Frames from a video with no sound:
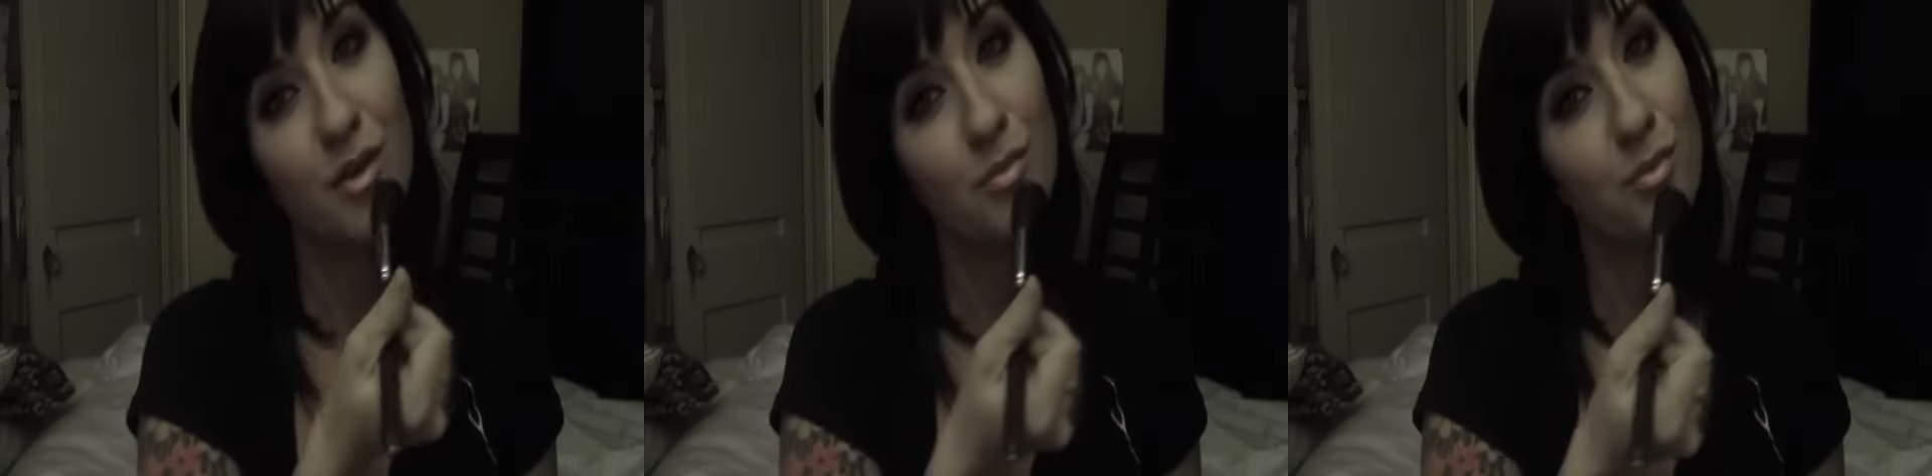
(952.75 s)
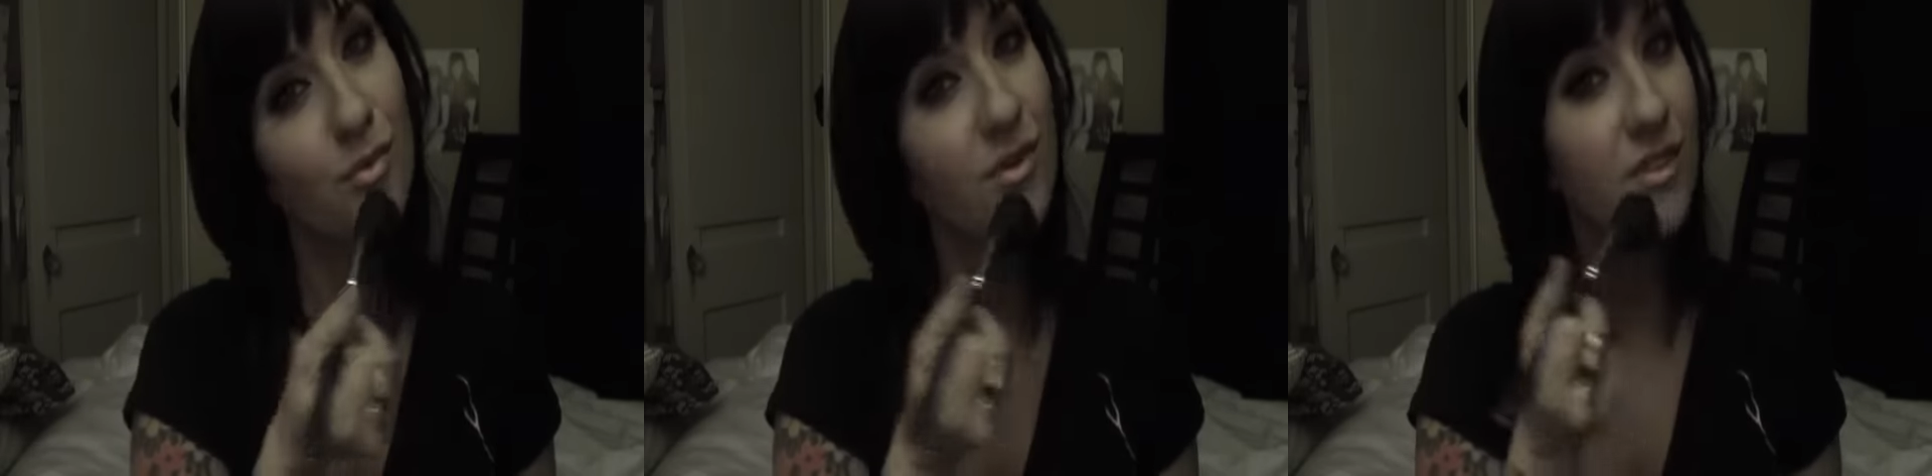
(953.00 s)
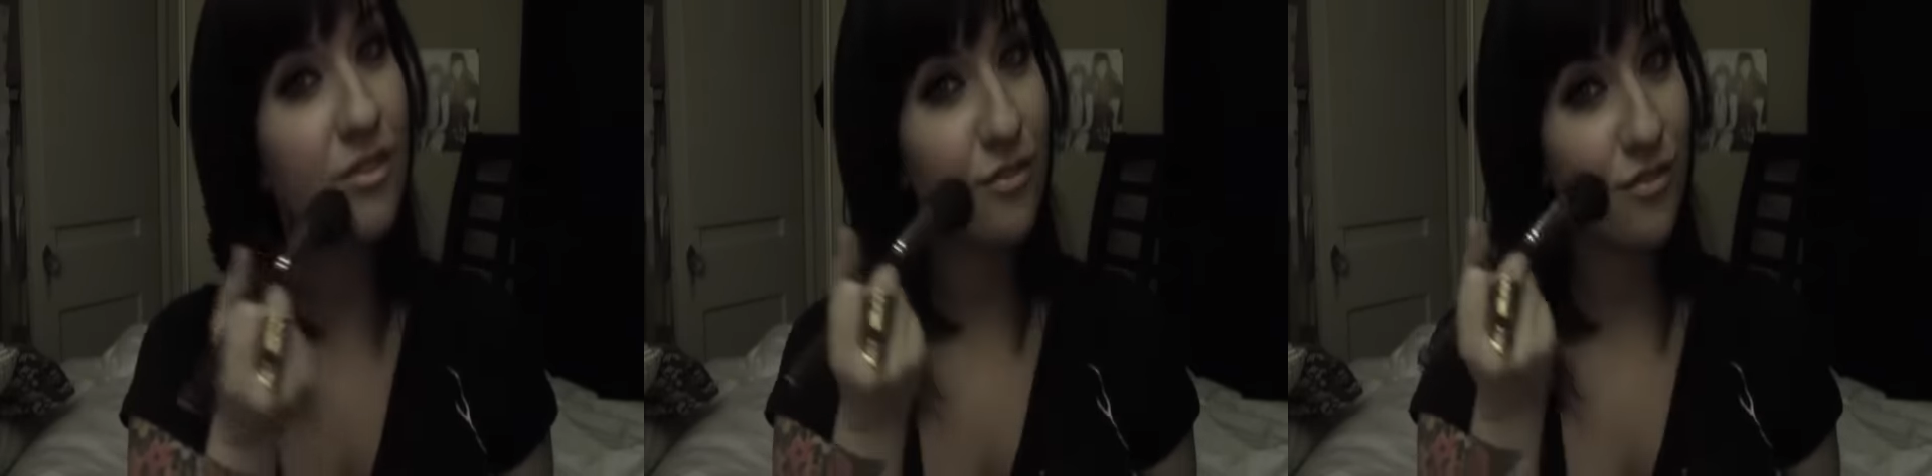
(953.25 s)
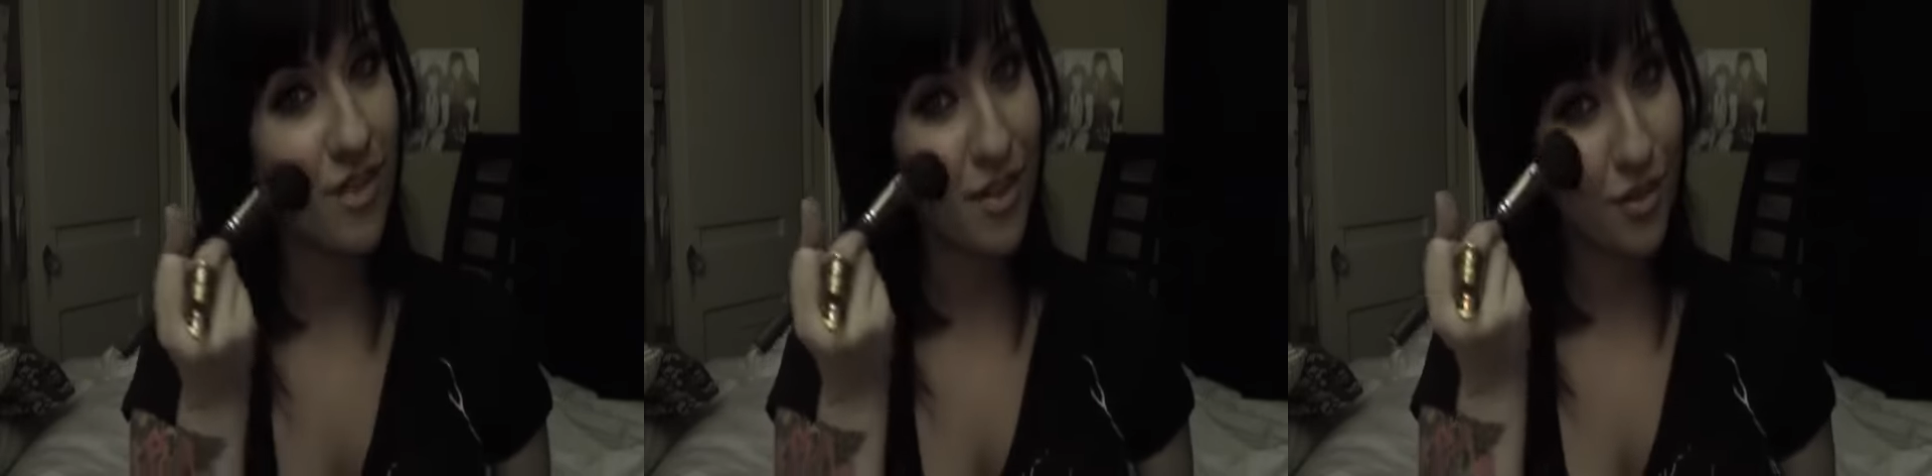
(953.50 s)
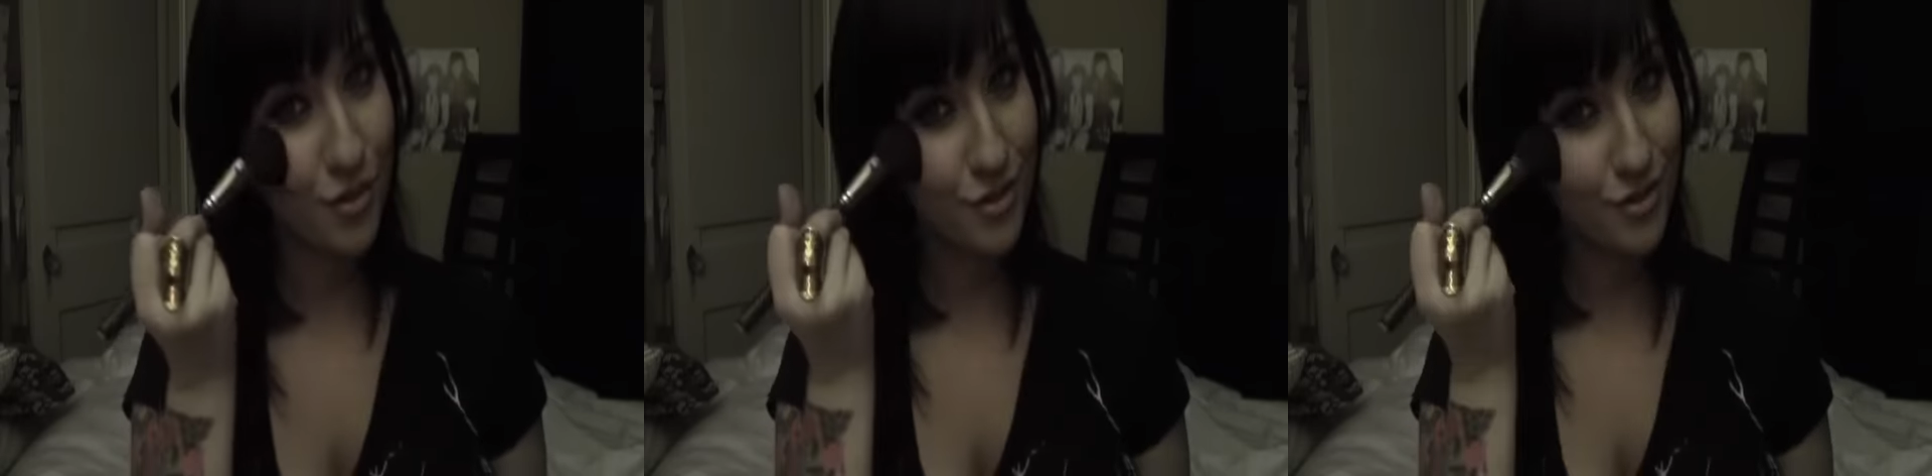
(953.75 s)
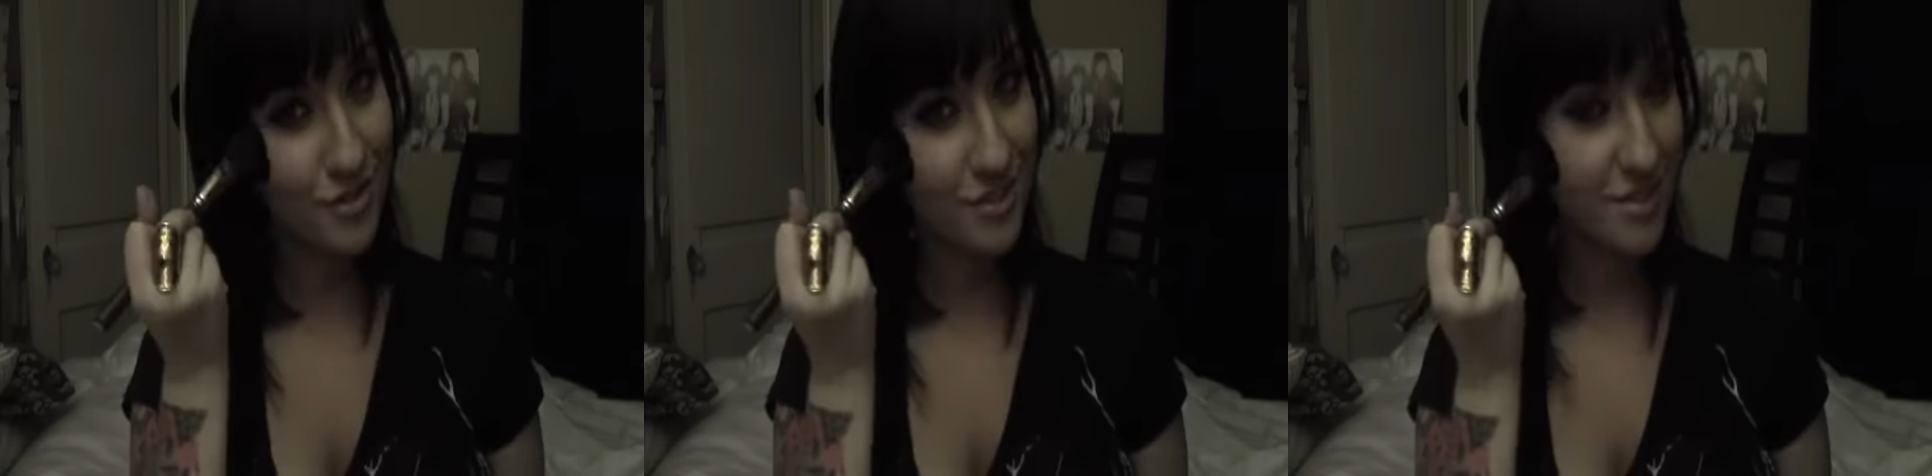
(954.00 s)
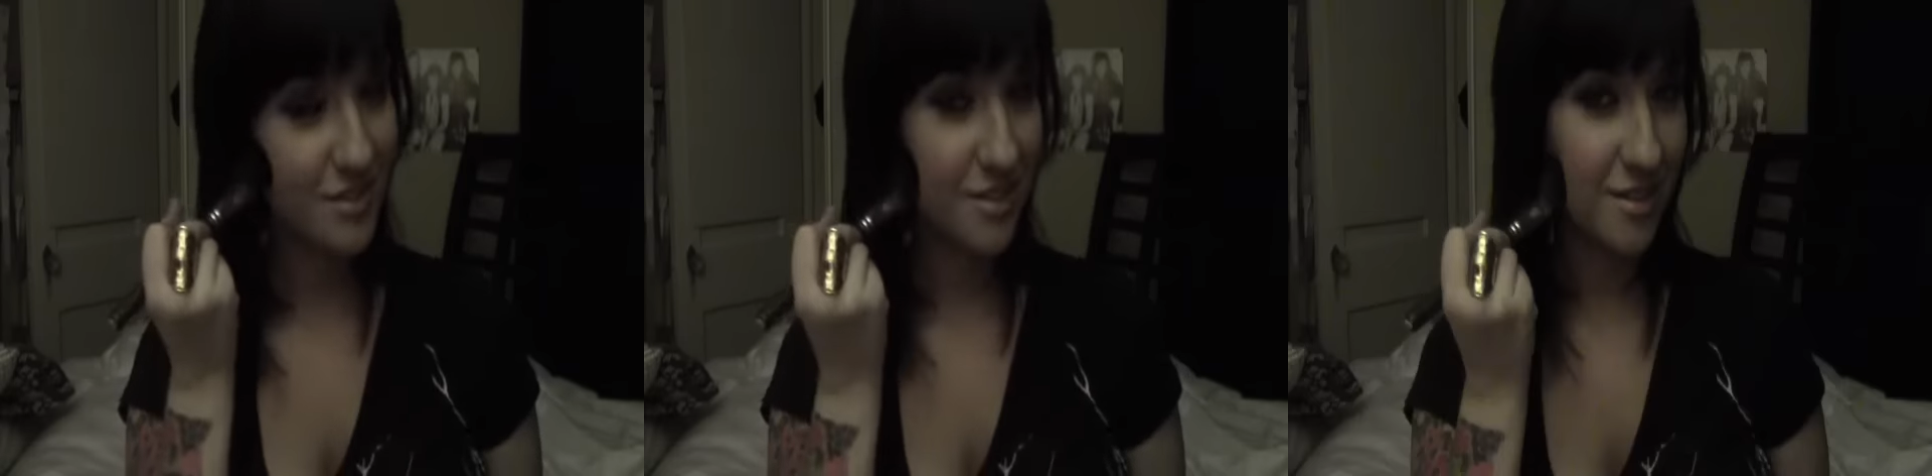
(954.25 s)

up with feathers.